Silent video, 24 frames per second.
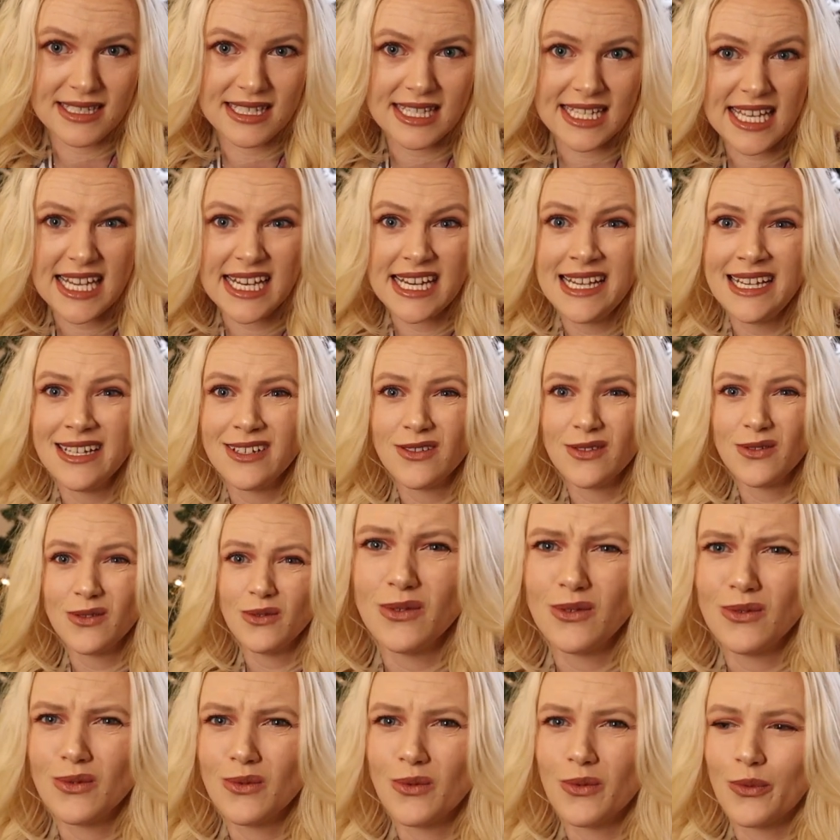Skinny?
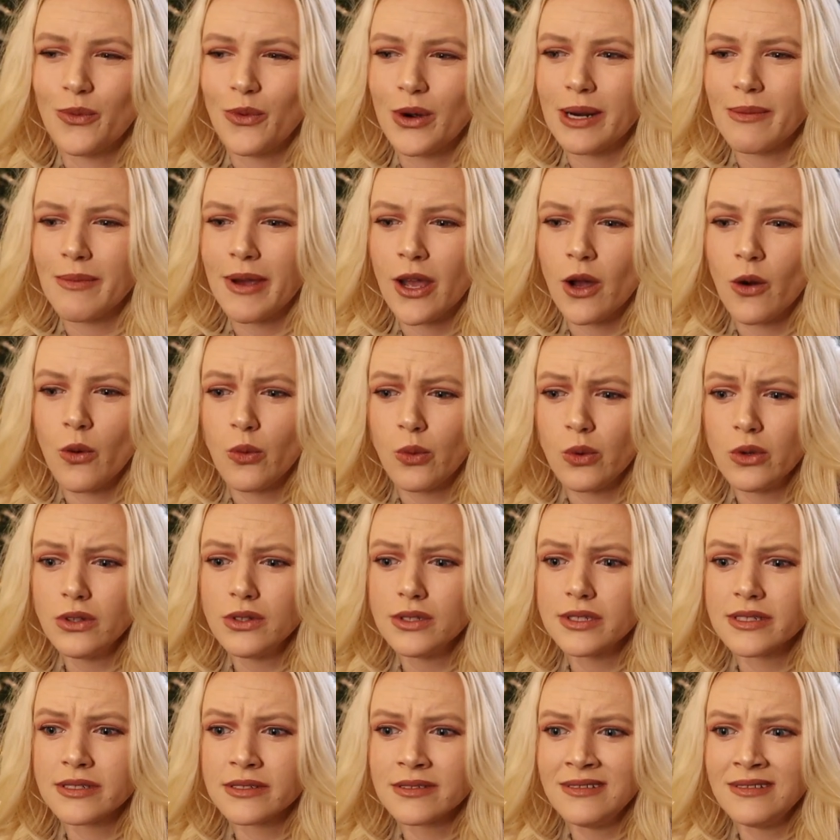What am I, old?